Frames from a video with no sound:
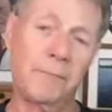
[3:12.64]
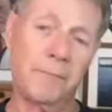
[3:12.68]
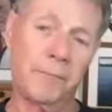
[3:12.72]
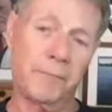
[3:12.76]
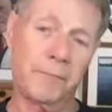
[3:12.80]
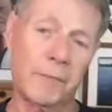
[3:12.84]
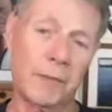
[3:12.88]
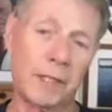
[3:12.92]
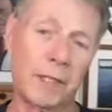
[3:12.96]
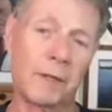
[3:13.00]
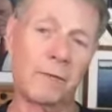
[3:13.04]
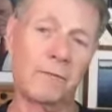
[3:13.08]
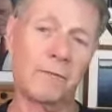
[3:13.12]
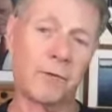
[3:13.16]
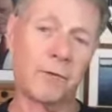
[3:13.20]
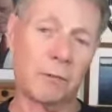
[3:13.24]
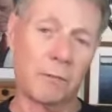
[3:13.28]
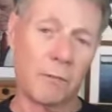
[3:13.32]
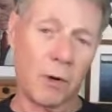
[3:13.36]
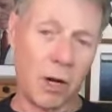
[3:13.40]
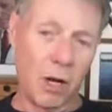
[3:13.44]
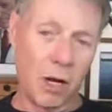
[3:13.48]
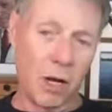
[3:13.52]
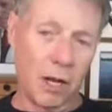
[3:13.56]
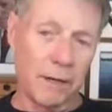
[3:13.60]
in
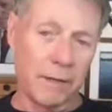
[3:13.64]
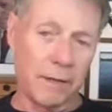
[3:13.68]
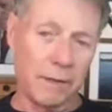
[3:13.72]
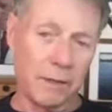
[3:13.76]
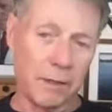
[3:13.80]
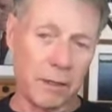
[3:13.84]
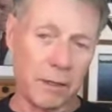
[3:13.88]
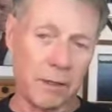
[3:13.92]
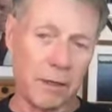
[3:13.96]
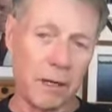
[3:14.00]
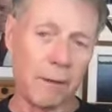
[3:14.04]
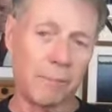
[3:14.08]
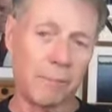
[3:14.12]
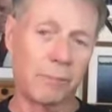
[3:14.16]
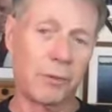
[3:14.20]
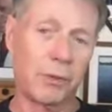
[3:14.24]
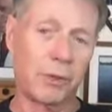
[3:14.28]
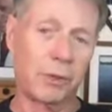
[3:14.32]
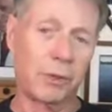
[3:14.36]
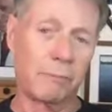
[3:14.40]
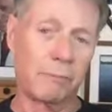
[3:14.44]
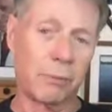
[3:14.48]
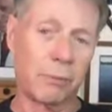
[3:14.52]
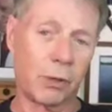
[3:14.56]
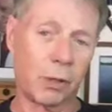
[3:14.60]
Vermont, up
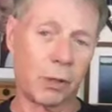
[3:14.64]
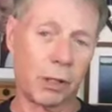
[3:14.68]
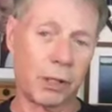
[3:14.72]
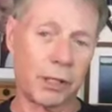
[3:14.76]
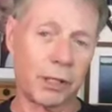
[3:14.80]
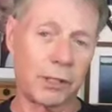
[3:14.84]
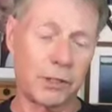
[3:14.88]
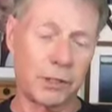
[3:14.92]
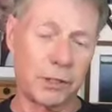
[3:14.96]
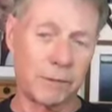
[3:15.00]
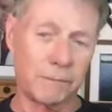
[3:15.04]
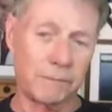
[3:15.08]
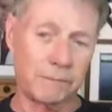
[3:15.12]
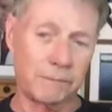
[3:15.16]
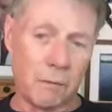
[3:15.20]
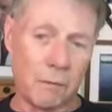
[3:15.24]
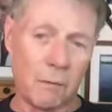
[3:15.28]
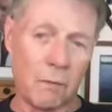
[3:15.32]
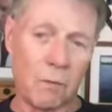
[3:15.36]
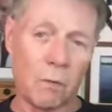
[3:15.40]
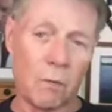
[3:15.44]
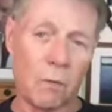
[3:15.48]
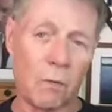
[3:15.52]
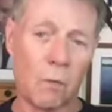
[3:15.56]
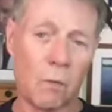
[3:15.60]
near Burlington,
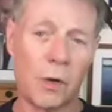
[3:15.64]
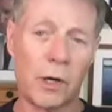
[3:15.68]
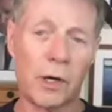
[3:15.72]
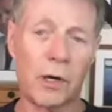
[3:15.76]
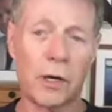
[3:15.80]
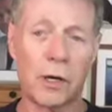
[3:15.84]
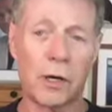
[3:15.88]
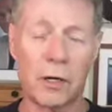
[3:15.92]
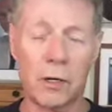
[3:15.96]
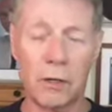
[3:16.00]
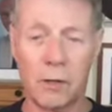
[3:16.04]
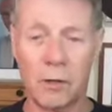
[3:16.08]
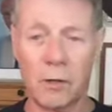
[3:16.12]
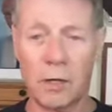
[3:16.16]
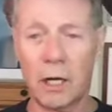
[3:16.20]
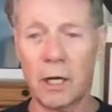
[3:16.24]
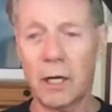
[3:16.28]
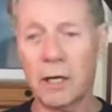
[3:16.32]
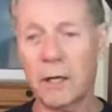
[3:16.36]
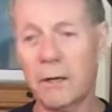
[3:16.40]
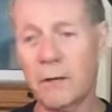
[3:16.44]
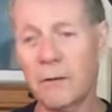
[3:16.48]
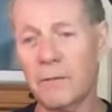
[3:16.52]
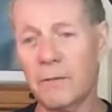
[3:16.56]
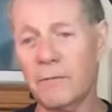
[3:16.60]

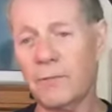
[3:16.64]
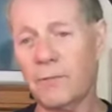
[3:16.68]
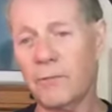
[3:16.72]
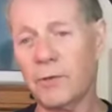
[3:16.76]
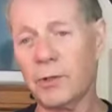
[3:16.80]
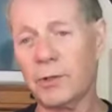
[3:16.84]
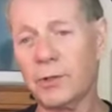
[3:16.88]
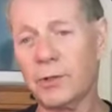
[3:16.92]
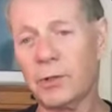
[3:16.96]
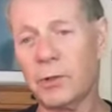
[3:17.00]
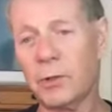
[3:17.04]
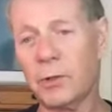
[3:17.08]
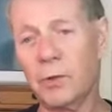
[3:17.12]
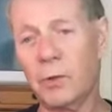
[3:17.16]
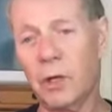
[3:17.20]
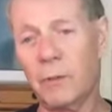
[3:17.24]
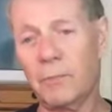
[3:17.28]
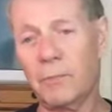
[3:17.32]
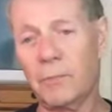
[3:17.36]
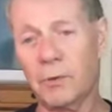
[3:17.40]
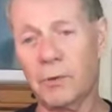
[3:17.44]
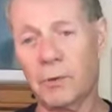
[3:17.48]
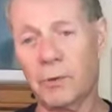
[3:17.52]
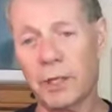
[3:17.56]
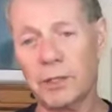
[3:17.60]
where Fritz grew
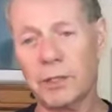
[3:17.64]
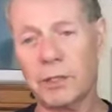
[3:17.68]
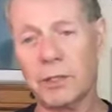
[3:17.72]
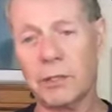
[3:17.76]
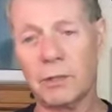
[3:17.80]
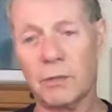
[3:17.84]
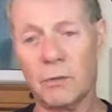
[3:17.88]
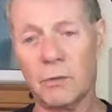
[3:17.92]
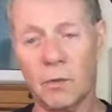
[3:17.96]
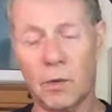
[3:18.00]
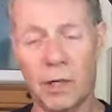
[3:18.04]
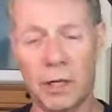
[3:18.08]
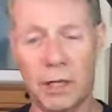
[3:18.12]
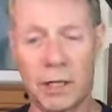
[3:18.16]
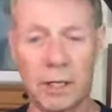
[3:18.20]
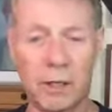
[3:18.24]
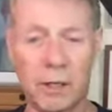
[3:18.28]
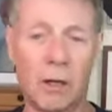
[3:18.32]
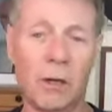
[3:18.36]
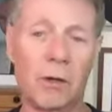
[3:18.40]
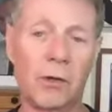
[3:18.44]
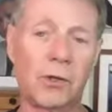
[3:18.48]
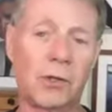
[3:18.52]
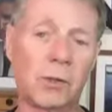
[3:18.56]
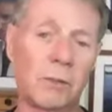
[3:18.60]
up the rest of the way.
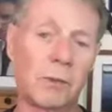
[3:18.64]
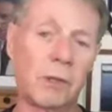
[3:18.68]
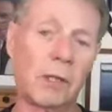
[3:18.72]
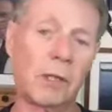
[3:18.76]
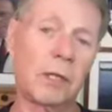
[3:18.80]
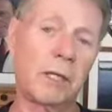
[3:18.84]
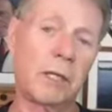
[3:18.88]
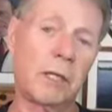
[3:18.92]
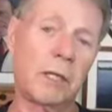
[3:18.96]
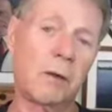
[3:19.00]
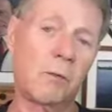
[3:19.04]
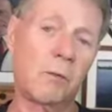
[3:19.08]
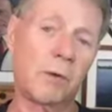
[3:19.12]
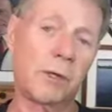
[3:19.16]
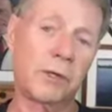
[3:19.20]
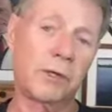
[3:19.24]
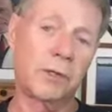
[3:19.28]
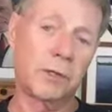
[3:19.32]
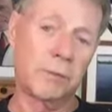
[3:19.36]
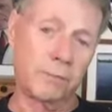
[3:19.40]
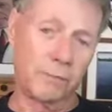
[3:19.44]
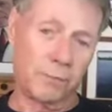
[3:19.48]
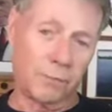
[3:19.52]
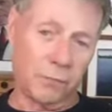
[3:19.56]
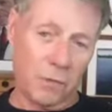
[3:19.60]
Ultimately, he went
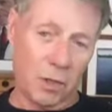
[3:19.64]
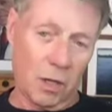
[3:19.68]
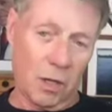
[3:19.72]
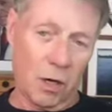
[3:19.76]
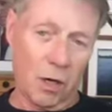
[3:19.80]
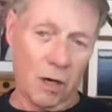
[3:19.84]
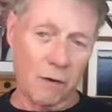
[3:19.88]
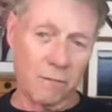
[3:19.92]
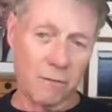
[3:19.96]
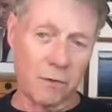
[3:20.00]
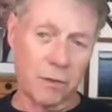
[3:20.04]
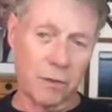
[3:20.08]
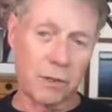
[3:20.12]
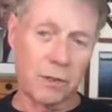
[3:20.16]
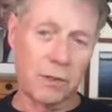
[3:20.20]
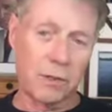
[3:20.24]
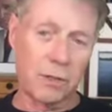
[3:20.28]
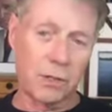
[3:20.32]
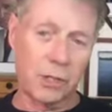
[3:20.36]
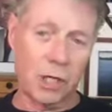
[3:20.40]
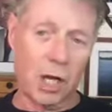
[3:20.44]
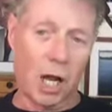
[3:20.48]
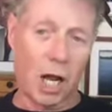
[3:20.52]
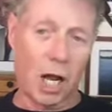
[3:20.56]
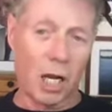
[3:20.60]
to Harvard
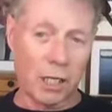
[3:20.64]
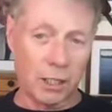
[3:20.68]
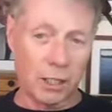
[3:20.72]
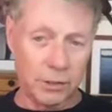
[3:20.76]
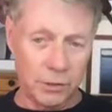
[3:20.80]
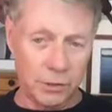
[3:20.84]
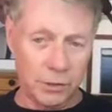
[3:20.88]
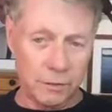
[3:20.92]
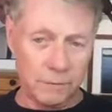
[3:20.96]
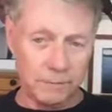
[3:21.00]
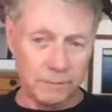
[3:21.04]
College,